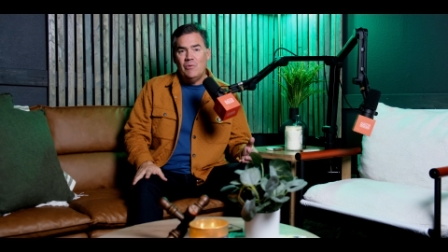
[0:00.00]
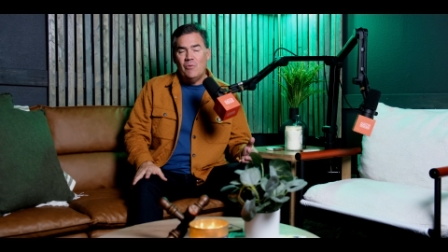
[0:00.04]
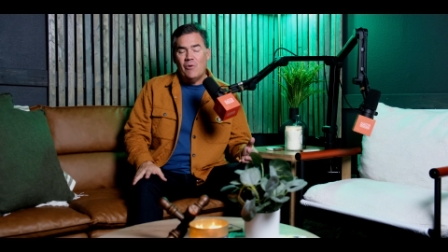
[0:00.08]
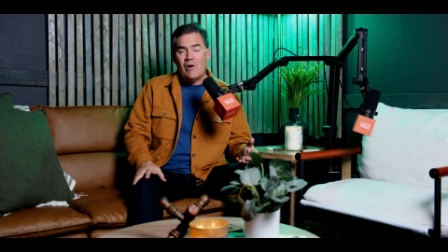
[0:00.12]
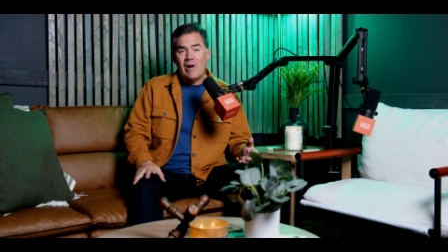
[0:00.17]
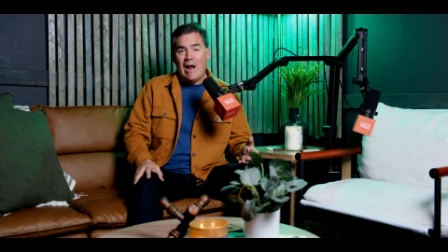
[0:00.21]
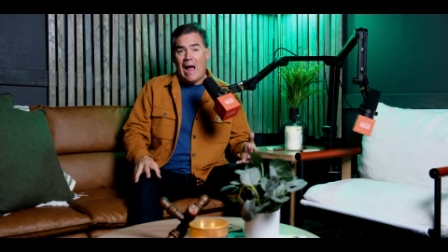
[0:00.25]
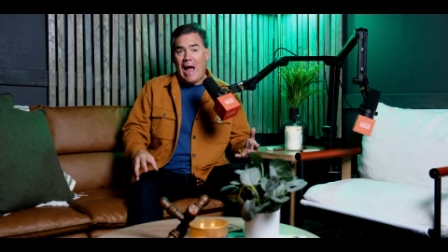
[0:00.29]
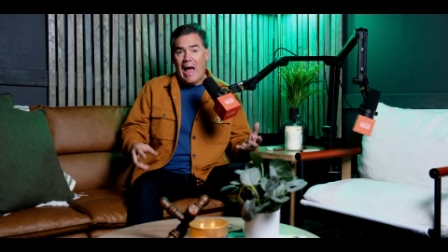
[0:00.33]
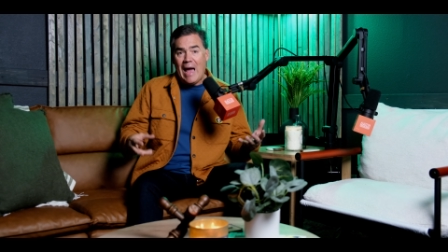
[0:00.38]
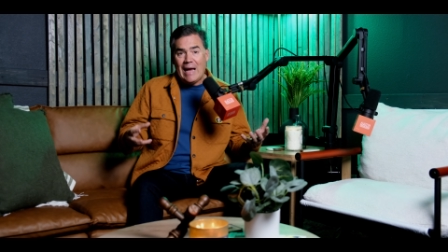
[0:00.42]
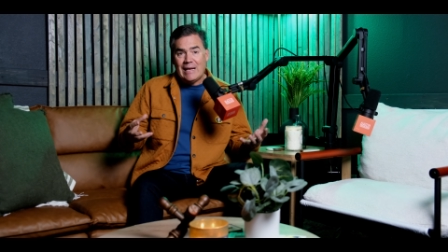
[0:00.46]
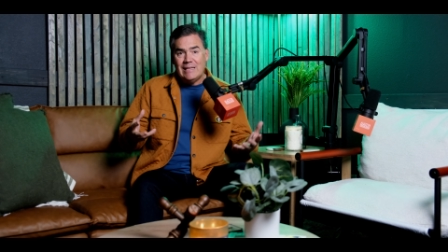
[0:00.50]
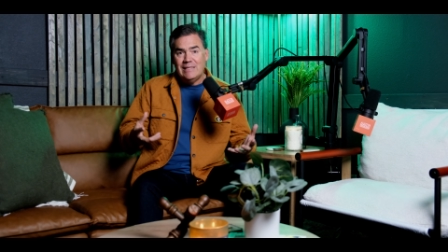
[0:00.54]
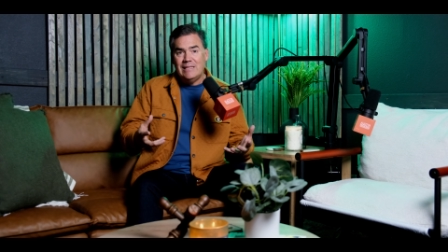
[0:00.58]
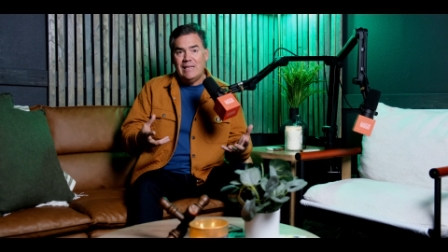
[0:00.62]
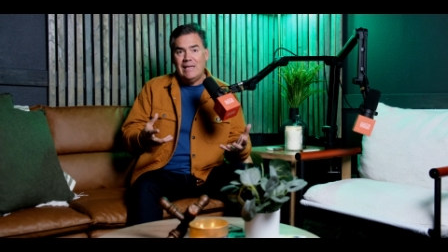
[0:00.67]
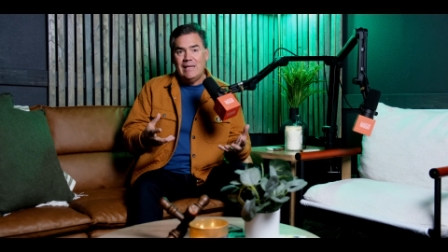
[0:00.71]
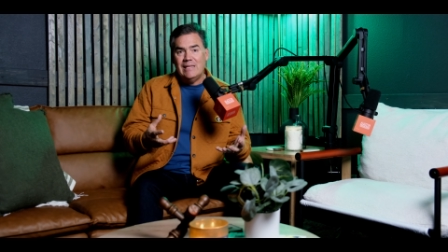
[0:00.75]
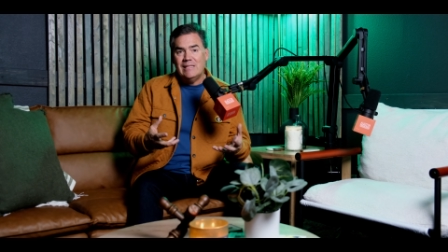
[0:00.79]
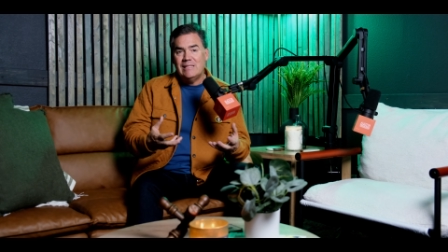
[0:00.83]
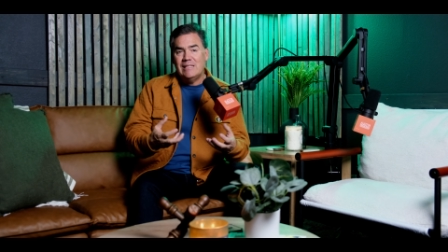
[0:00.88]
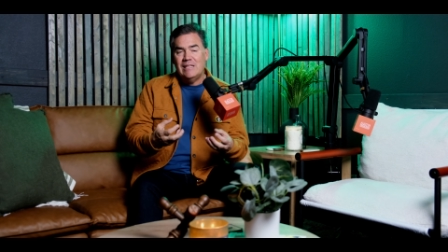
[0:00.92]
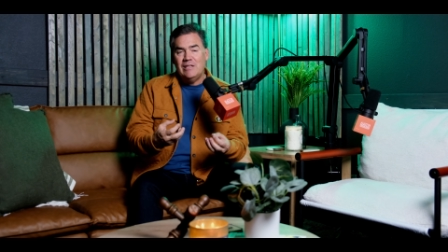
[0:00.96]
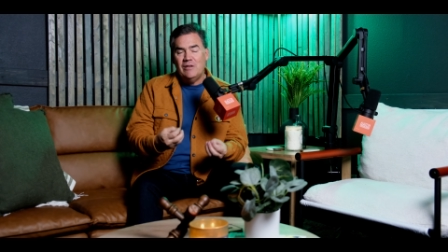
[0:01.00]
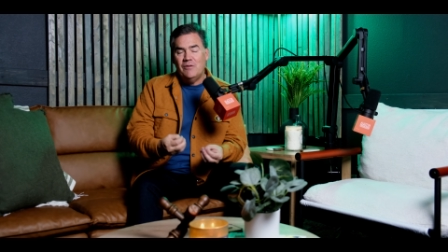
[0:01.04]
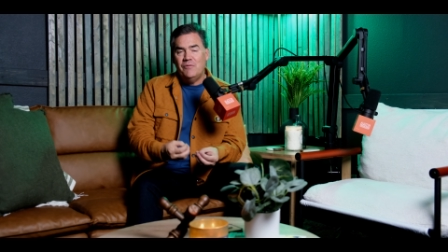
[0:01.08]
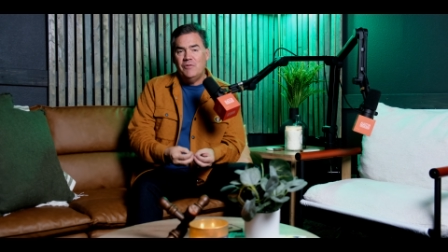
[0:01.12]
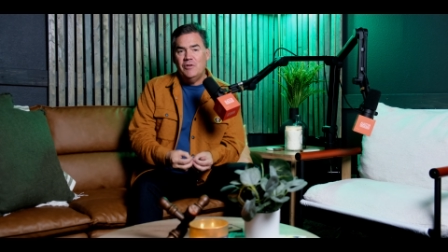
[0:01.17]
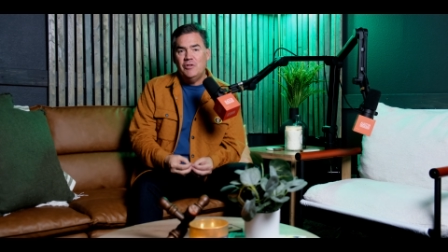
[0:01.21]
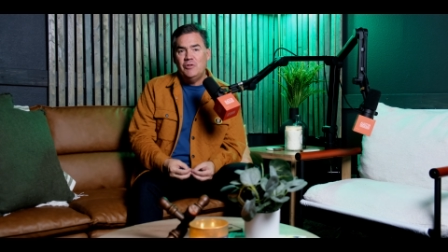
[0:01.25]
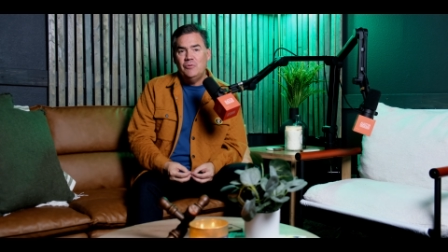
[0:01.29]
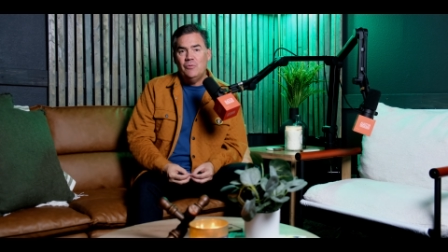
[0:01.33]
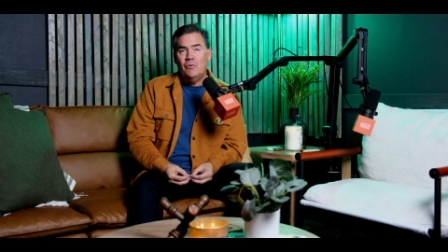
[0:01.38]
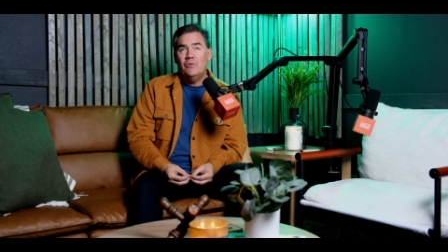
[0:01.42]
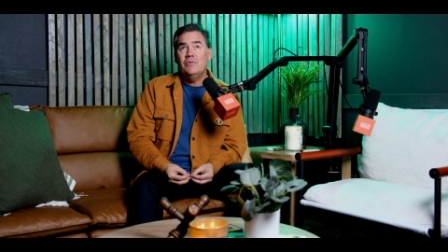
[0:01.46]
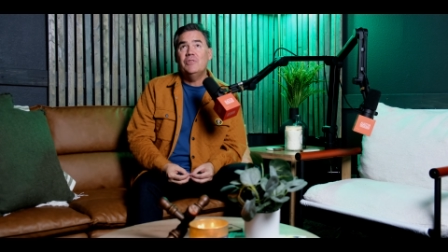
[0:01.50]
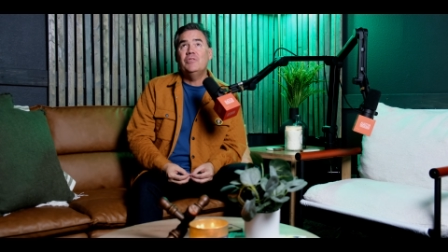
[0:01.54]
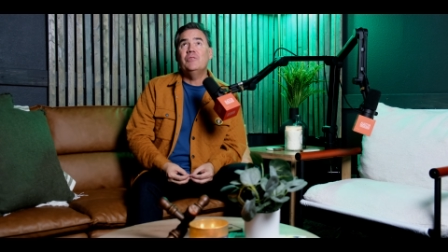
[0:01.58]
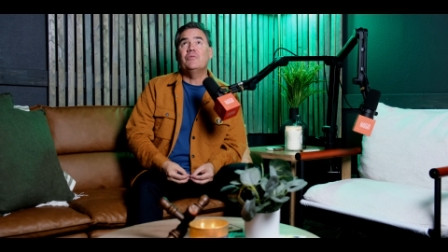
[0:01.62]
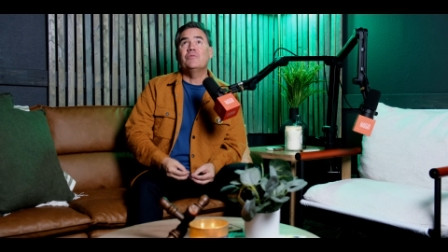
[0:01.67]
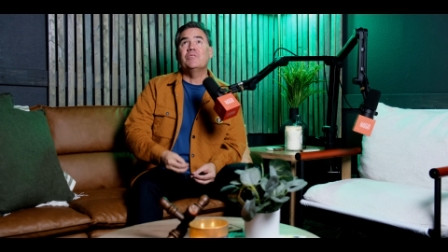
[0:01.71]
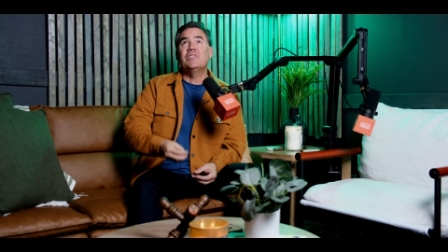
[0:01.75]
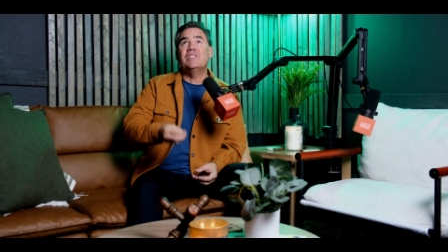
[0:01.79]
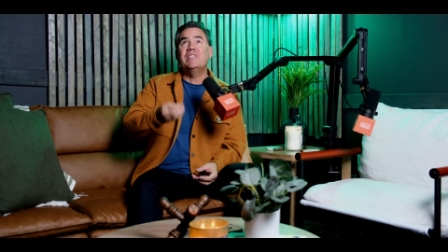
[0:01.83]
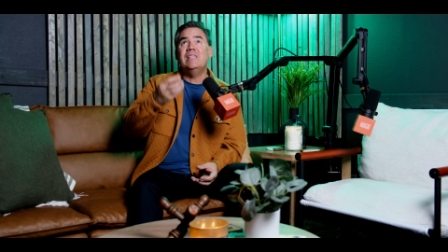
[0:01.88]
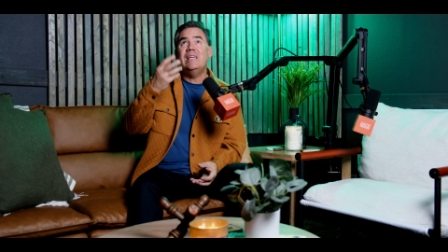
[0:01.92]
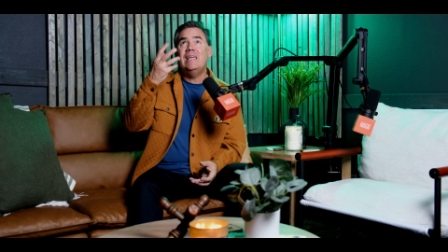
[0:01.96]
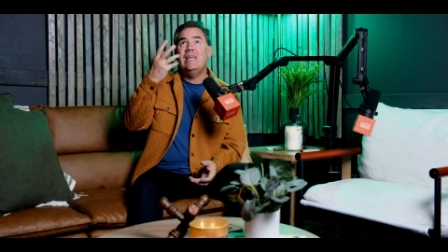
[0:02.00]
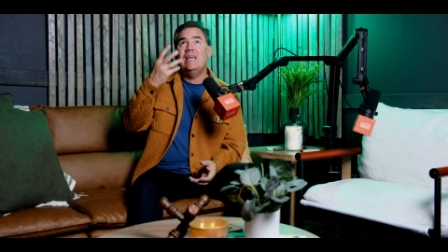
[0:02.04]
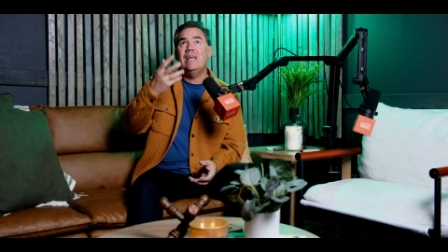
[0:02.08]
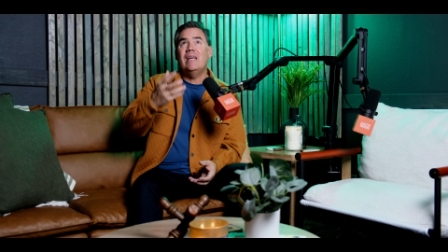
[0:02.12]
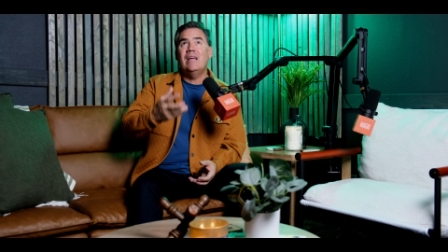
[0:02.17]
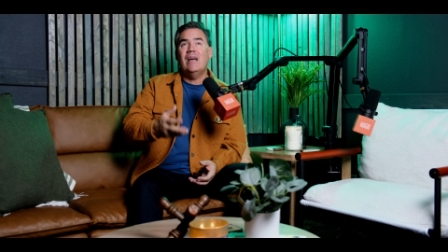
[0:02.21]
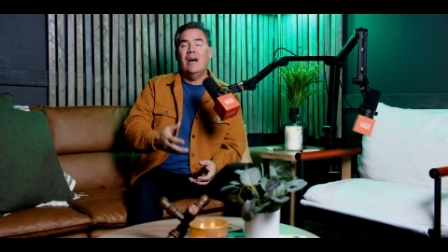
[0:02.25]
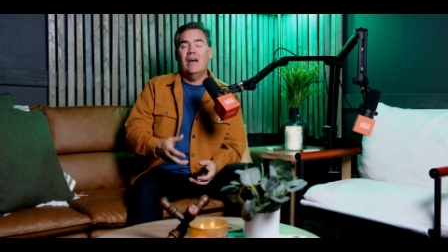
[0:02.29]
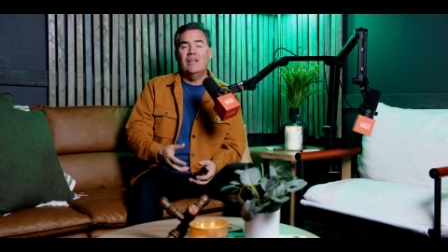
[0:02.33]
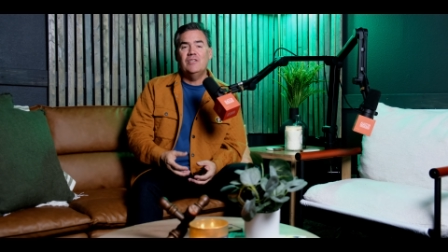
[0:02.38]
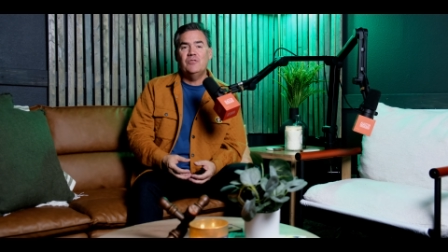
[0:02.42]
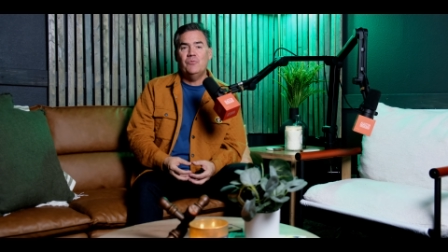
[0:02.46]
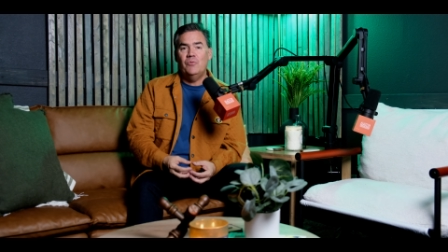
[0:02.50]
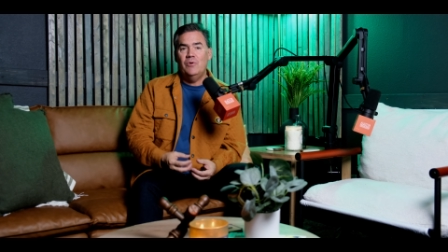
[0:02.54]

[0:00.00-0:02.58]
we're acting as individuals who are seeking God's